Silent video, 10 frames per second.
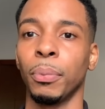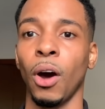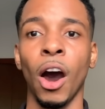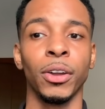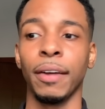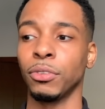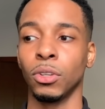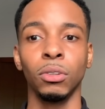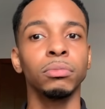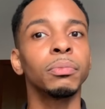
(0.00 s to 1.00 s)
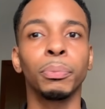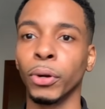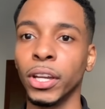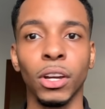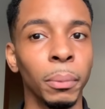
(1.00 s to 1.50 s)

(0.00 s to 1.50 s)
All you have to do, bring your